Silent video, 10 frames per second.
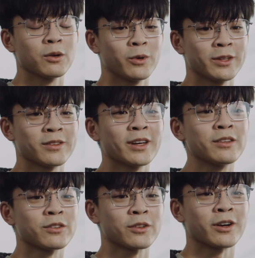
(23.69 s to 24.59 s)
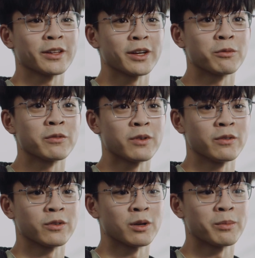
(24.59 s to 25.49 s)
What sets Starlight
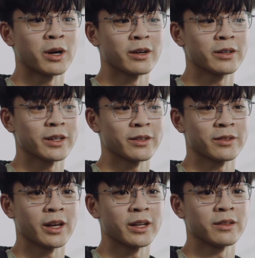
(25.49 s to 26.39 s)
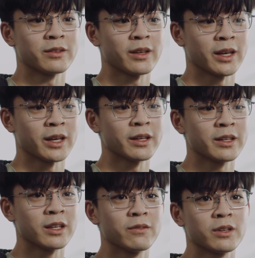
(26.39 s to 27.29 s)
Revolver apart is that it's a
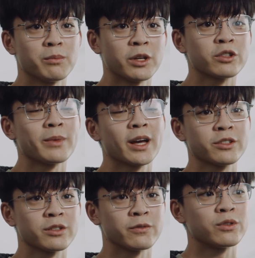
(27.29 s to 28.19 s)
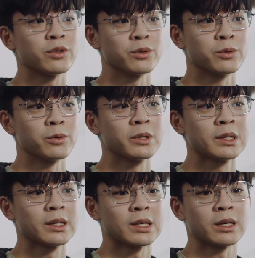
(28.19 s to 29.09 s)
even mishmash of two
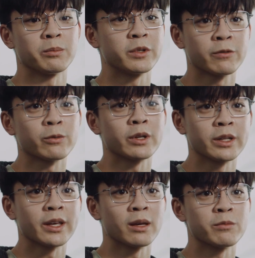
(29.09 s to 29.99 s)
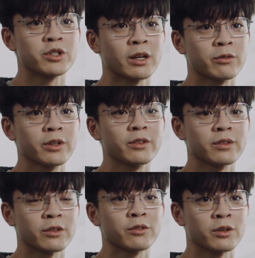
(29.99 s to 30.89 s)
different game genres
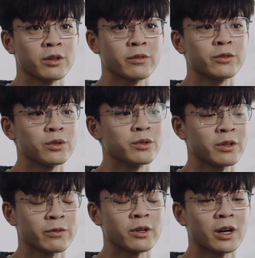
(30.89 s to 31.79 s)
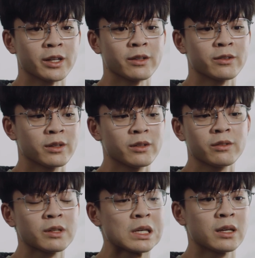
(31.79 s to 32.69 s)
that serve two different
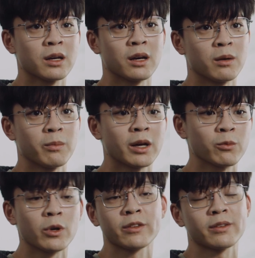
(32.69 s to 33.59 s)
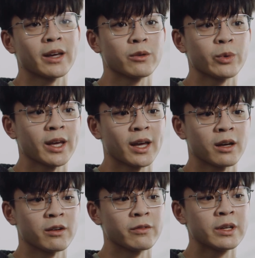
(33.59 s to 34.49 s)
audiences. On one side, we
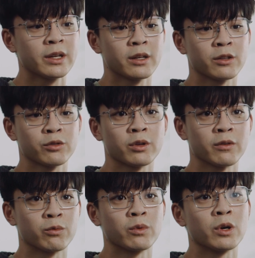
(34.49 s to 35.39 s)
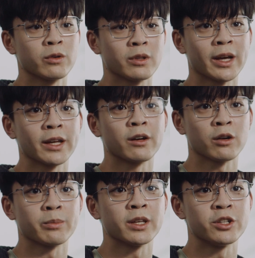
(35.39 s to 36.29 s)
have this sort of roguelite
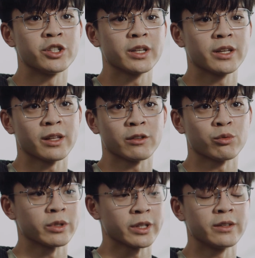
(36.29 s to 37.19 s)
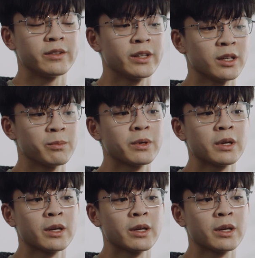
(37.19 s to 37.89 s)
RPG that's really deep,